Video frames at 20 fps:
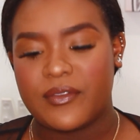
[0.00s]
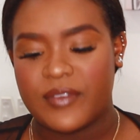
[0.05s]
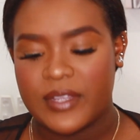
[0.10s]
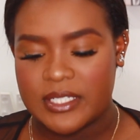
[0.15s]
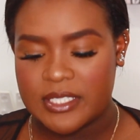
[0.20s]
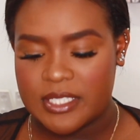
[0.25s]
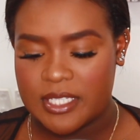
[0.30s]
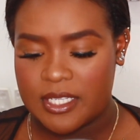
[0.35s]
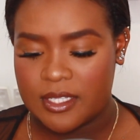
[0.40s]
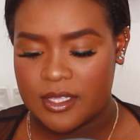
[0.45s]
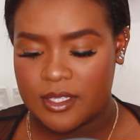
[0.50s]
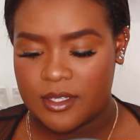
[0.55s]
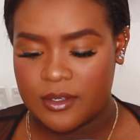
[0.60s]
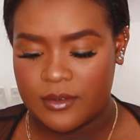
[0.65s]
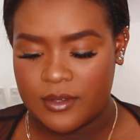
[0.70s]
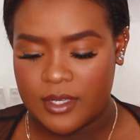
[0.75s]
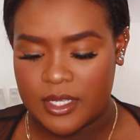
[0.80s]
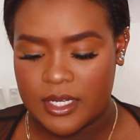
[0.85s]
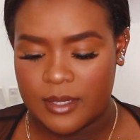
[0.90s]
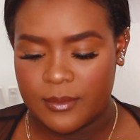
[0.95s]
Fenty
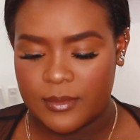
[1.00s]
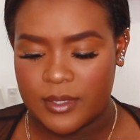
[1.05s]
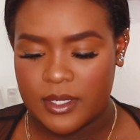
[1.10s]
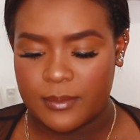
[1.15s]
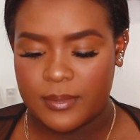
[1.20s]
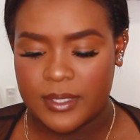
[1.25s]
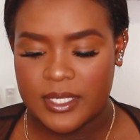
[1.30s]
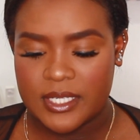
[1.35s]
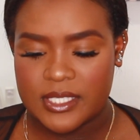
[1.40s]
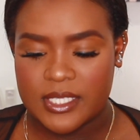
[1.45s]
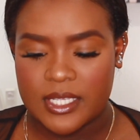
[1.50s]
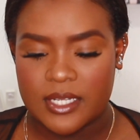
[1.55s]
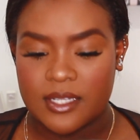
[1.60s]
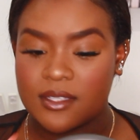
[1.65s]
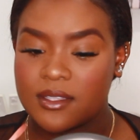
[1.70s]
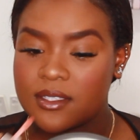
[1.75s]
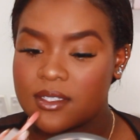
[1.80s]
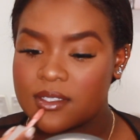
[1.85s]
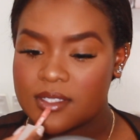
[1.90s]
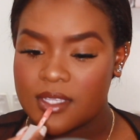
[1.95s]
Glow, and I'm gonna place that
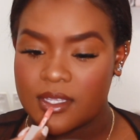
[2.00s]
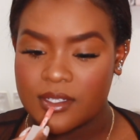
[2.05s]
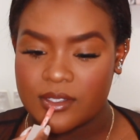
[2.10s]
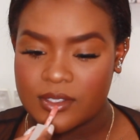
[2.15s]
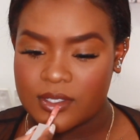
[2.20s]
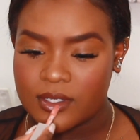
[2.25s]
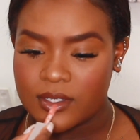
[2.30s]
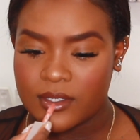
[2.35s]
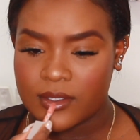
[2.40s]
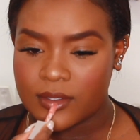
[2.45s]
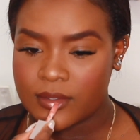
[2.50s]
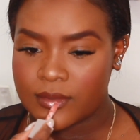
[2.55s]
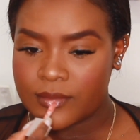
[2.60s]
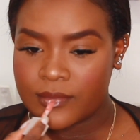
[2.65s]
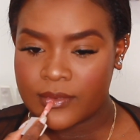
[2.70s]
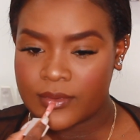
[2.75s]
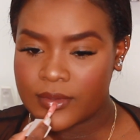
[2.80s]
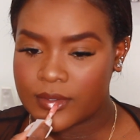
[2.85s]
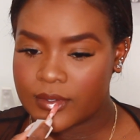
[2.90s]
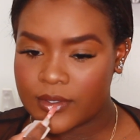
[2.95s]
in the center
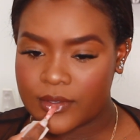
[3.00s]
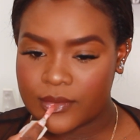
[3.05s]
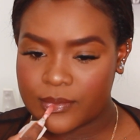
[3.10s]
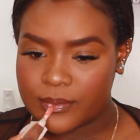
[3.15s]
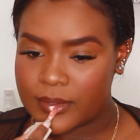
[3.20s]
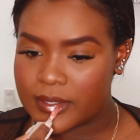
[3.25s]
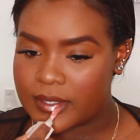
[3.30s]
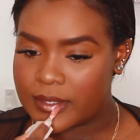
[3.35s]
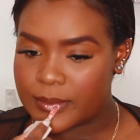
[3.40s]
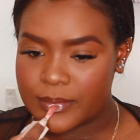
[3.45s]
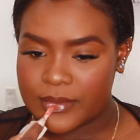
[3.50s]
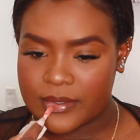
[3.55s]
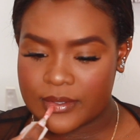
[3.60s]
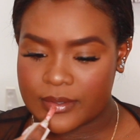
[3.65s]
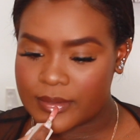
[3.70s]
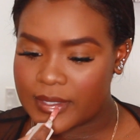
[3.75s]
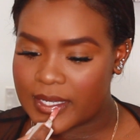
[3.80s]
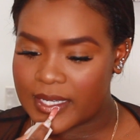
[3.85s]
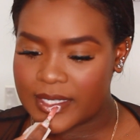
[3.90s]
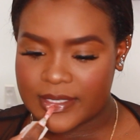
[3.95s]
of my lips
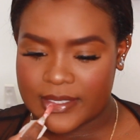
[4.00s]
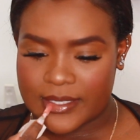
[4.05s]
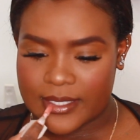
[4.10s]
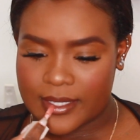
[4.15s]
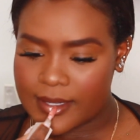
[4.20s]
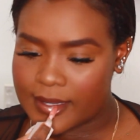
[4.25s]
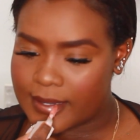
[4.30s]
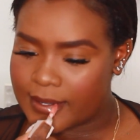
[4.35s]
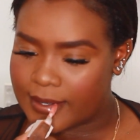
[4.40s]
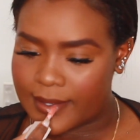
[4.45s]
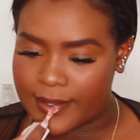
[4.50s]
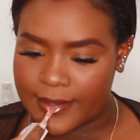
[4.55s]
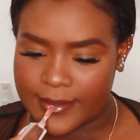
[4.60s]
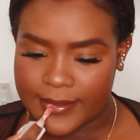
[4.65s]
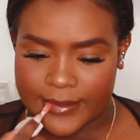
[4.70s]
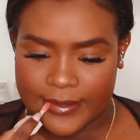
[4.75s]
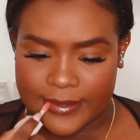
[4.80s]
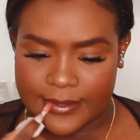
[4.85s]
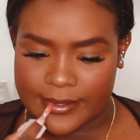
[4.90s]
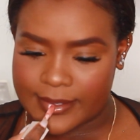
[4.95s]
as well. Actually, yeah,
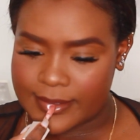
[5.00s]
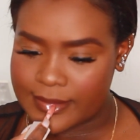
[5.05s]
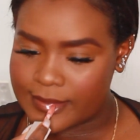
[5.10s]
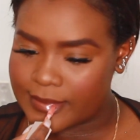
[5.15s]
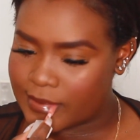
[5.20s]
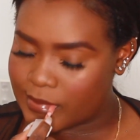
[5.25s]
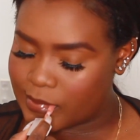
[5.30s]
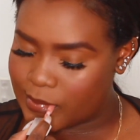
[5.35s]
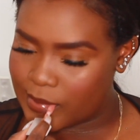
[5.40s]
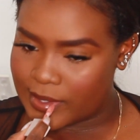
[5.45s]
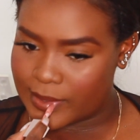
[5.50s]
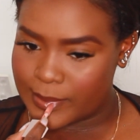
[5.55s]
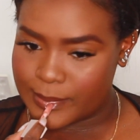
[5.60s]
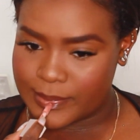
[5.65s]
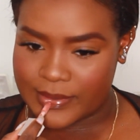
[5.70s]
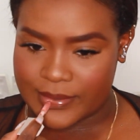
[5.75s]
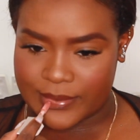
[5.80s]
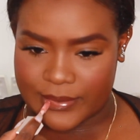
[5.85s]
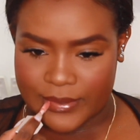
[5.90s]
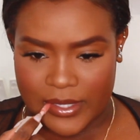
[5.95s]
in the center of my
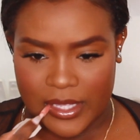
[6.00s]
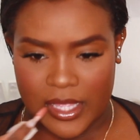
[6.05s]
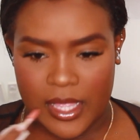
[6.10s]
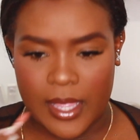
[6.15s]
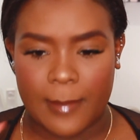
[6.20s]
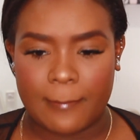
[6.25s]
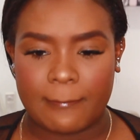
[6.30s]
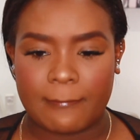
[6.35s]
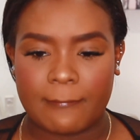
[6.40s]
lips as well.